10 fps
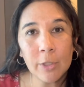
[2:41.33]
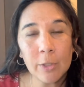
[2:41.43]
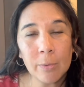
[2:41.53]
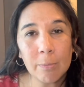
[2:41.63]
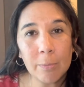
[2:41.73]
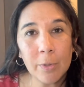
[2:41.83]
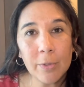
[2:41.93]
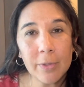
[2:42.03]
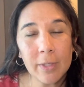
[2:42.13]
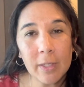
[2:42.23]
For
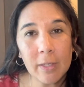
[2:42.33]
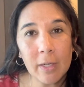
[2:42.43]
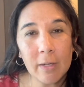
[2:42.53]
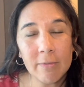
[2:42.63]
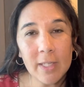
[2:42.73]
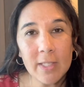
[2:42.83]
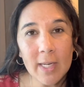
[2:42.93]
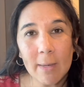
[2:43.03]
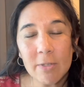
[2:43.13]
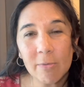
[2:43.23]
both of these
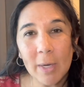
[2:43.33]
types of